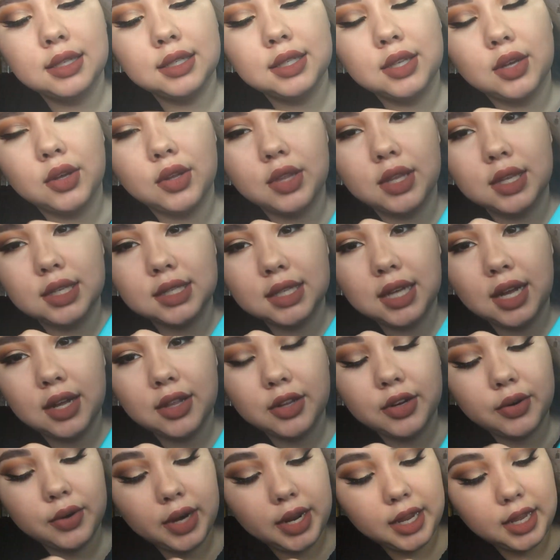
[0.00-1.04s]
So this
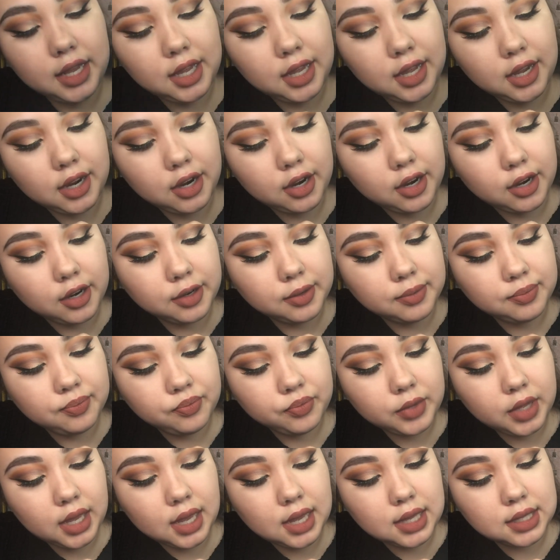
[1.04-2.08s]
color right here
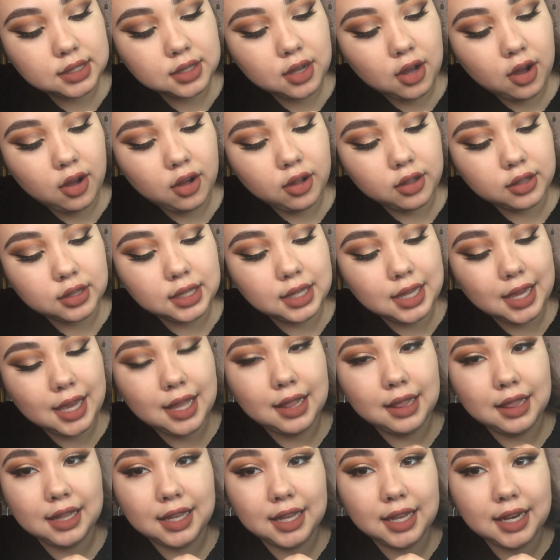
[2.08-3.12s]
is called
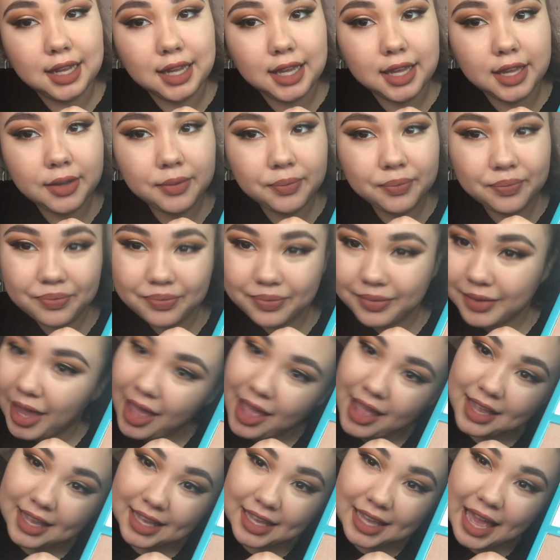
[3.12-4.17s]
Get Litty.
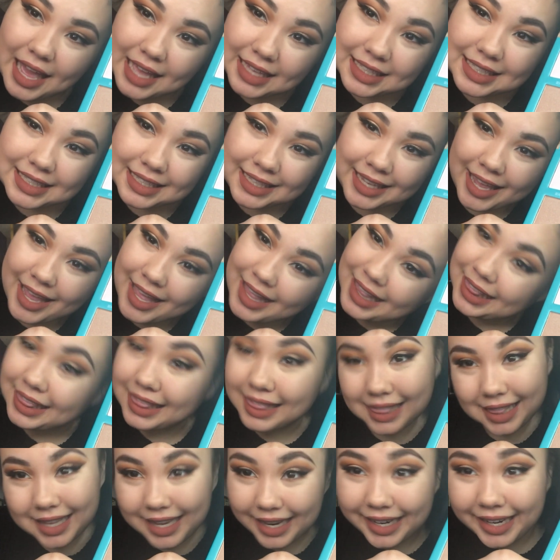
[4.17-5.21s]
Yes, Get
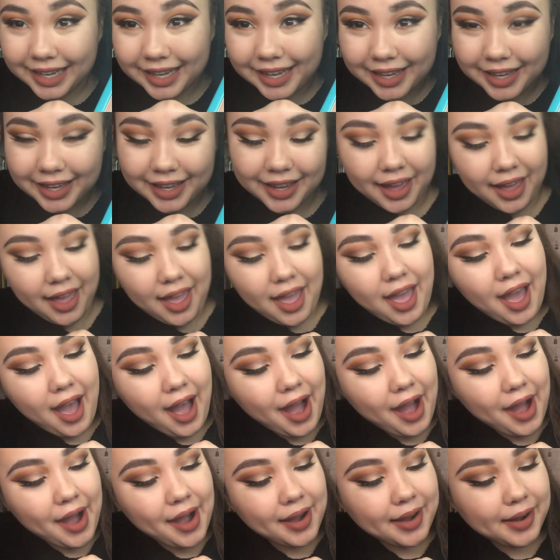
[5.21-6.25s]
Litty.
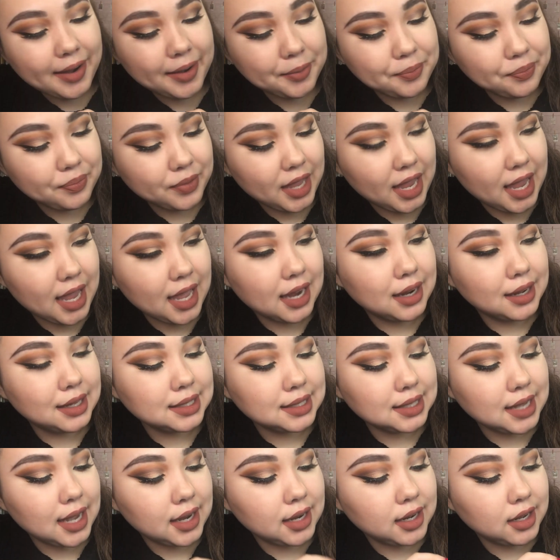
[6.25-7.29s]
And
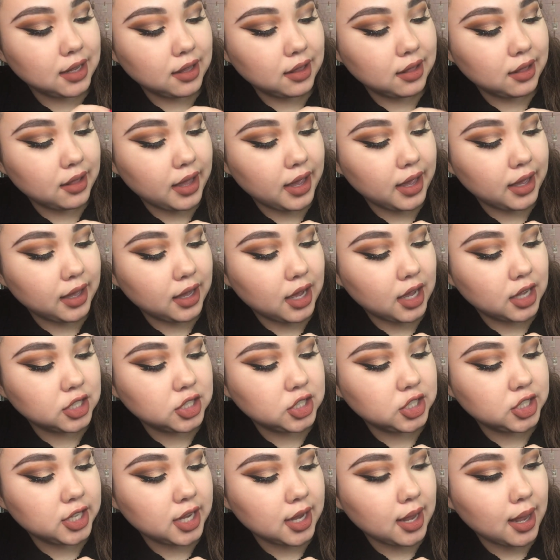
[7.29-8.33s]
it's kind of like a
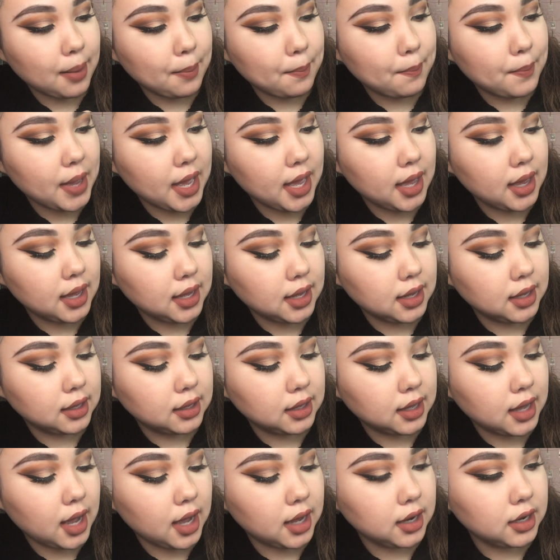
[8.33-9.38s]

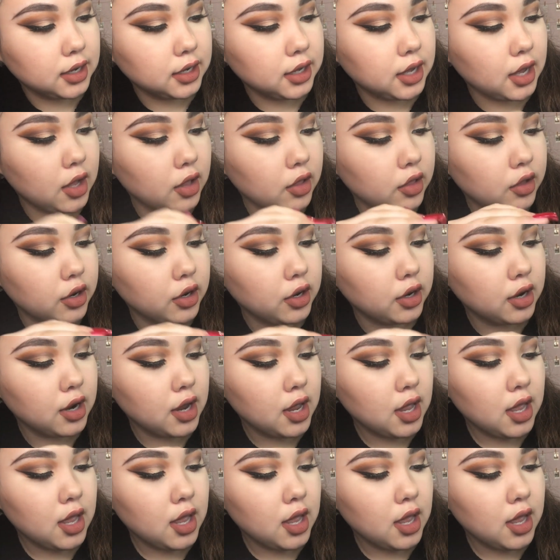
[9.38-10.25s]
champagne kind of color.